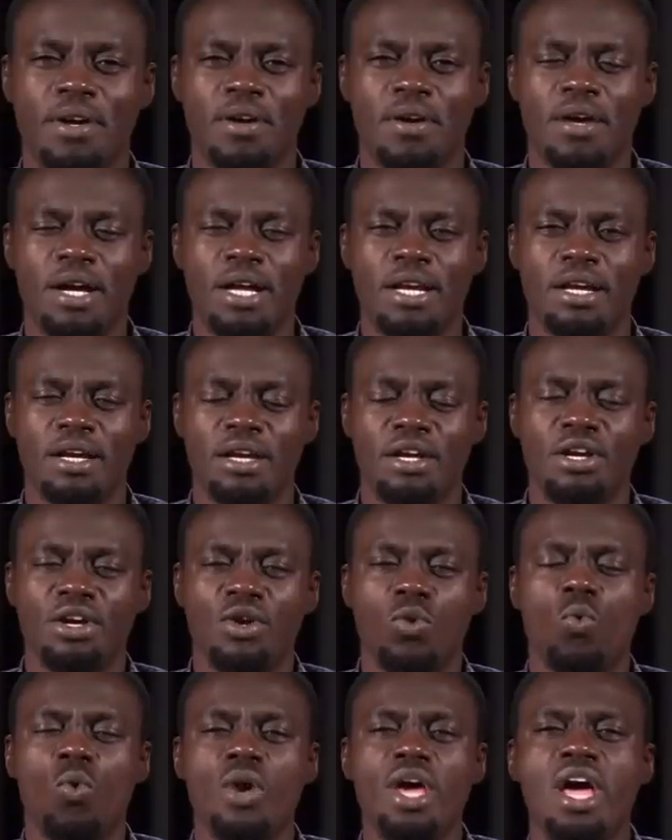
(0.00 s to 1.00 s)
All right,
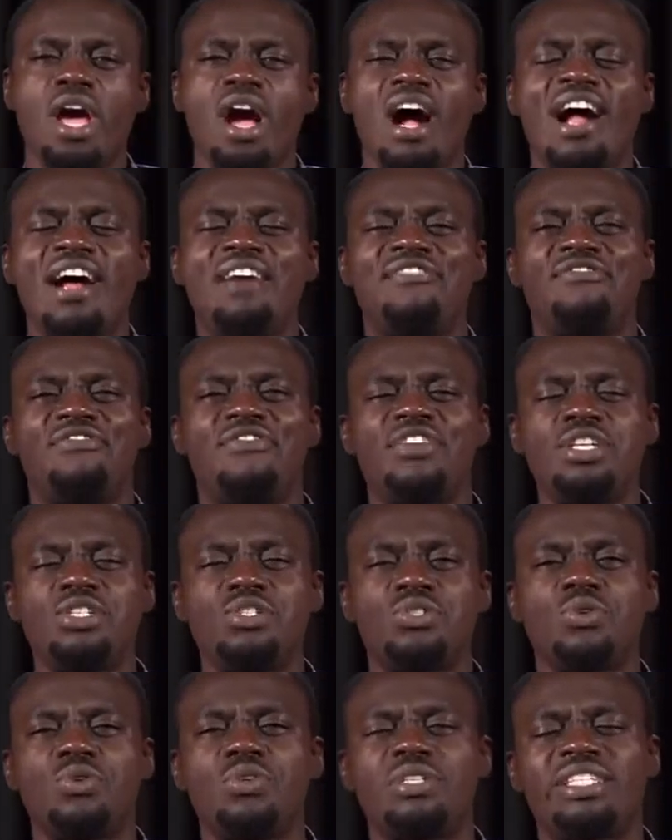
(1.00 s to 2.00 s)
we are
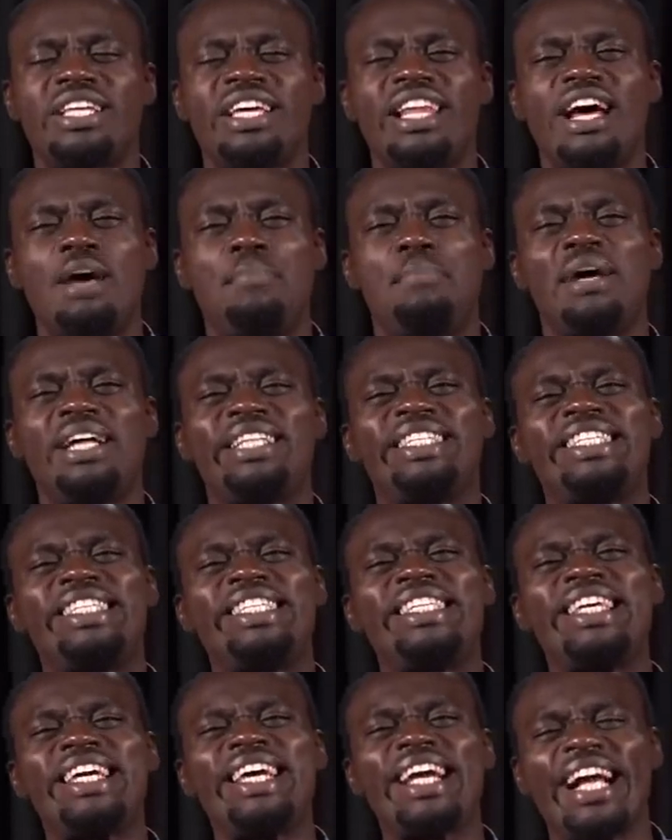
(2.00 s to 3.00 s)
vessels that are
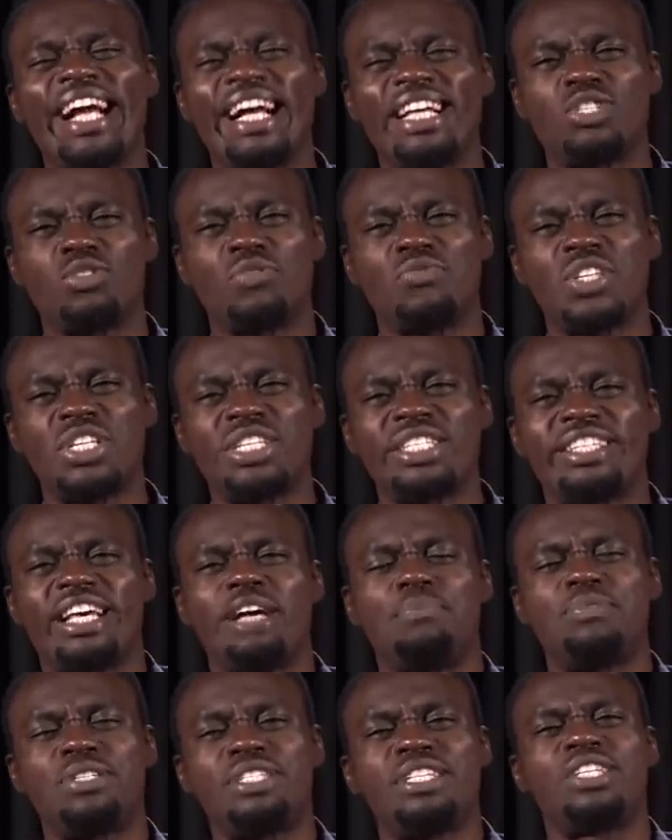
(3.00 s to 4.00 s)
partakers of the
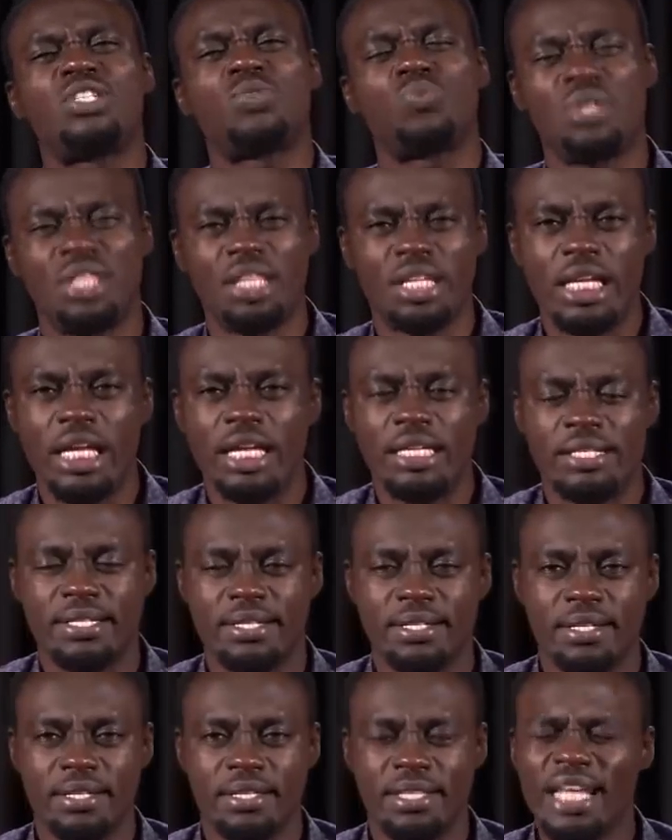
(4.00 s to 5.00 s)
substance within
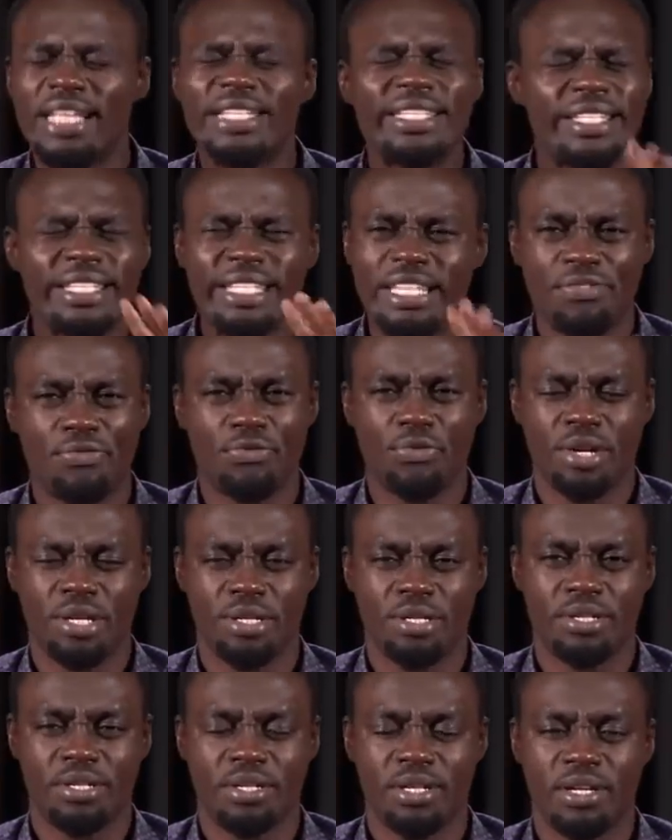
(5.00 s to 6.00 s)
us. That's
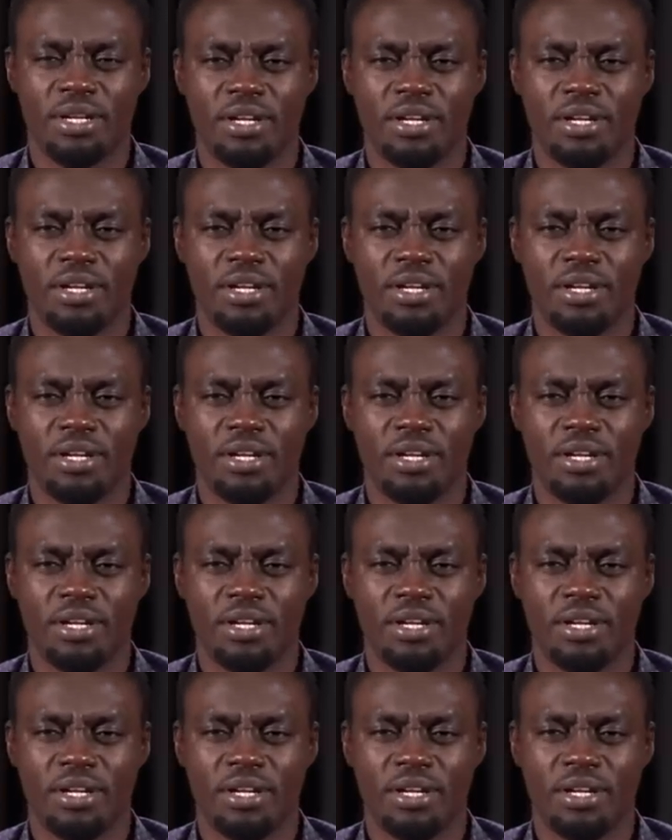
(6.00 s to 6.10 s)
different.